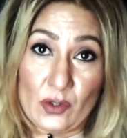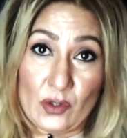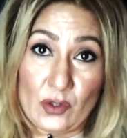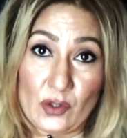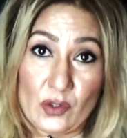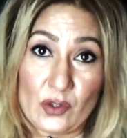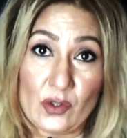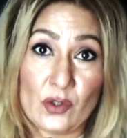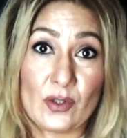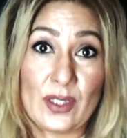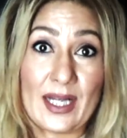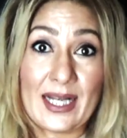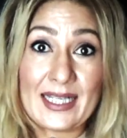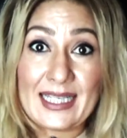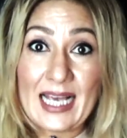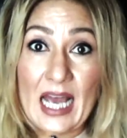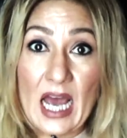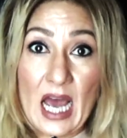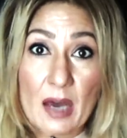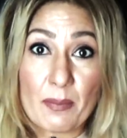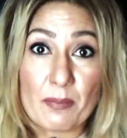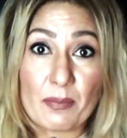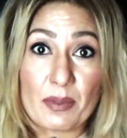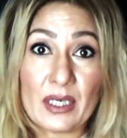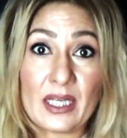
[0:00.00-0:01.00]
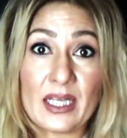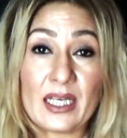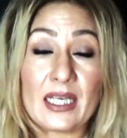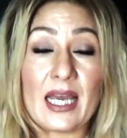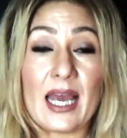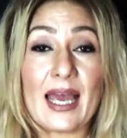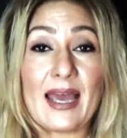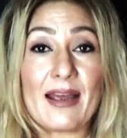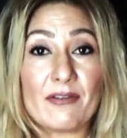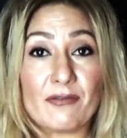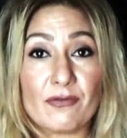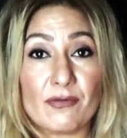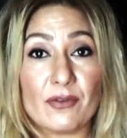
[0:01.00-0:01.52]
So that's happening
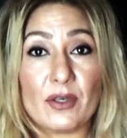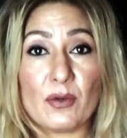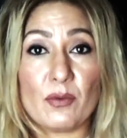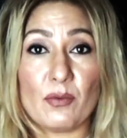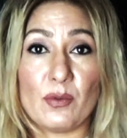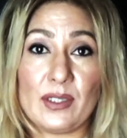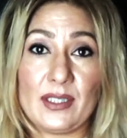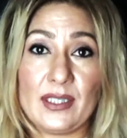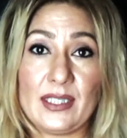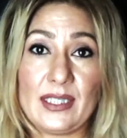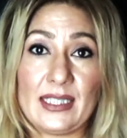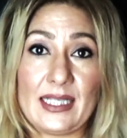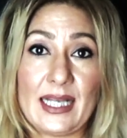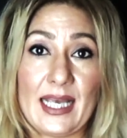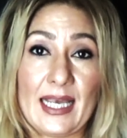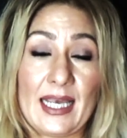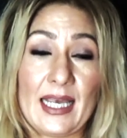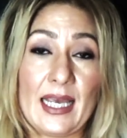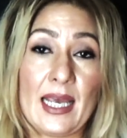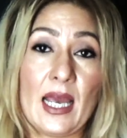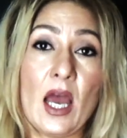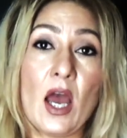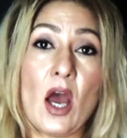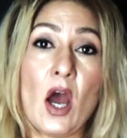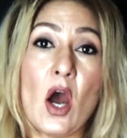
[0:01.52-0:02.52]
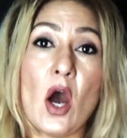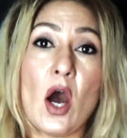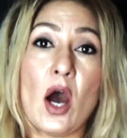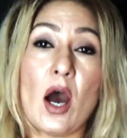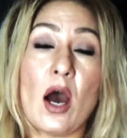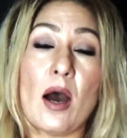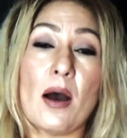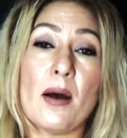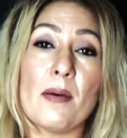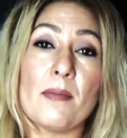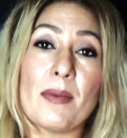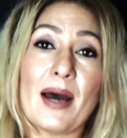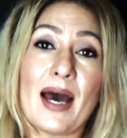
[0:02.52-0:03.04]
every Wednesday
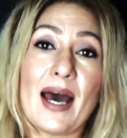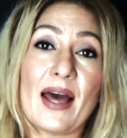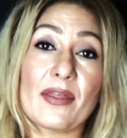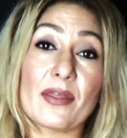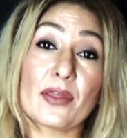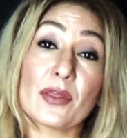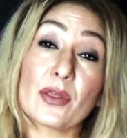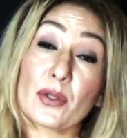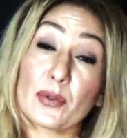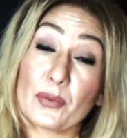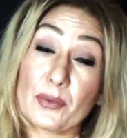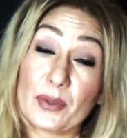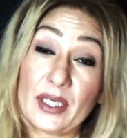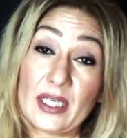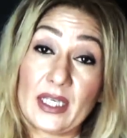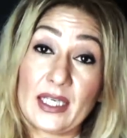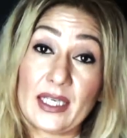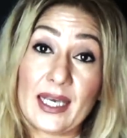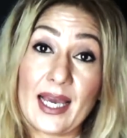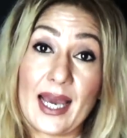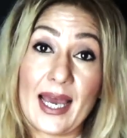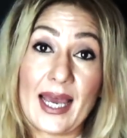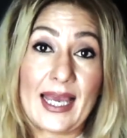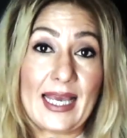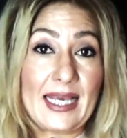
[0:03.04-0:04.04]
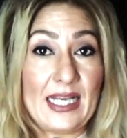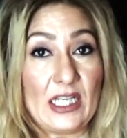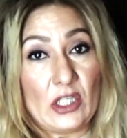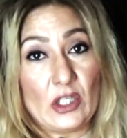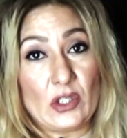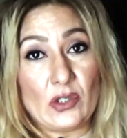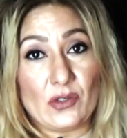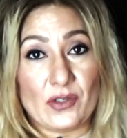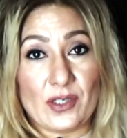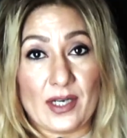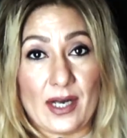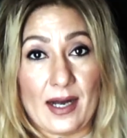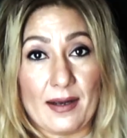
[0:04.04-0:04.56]
um, at three
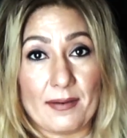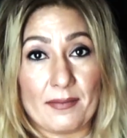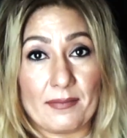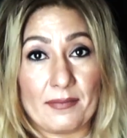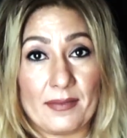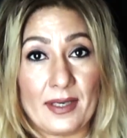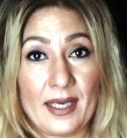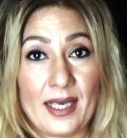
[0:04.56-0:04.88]
Eastern time.